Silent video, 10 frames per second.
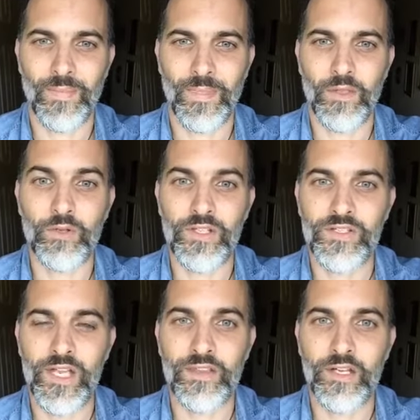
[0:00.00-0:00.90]
You could
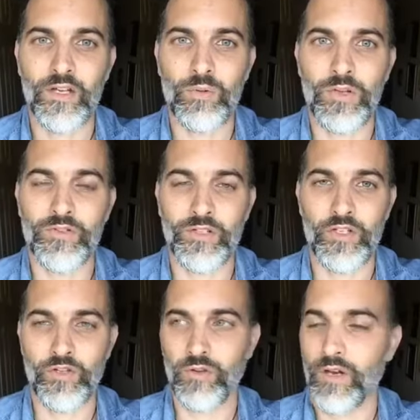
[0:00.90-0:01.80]
say the ego wants to
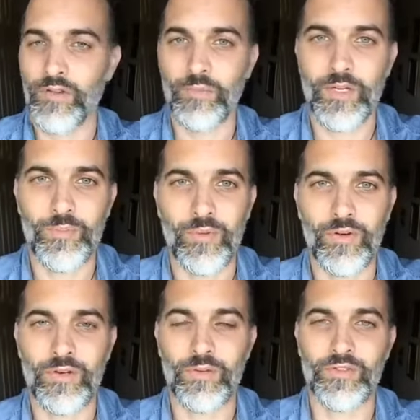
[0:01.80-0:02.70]
control other
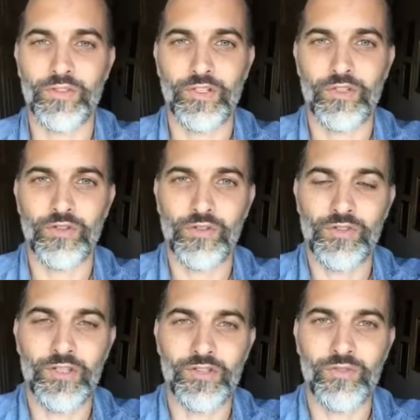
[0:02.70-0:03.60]
people, wants to control
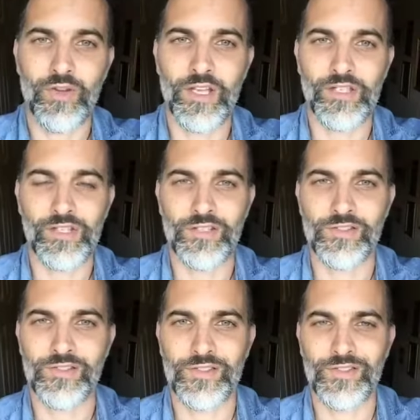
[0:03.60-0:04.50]

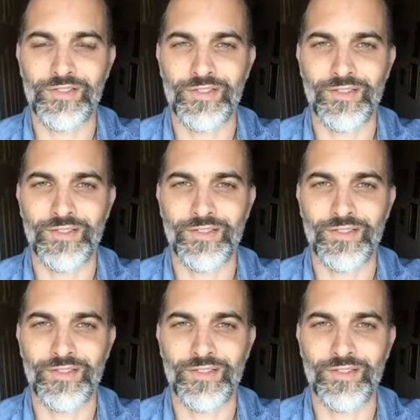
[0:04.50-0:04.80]
situations,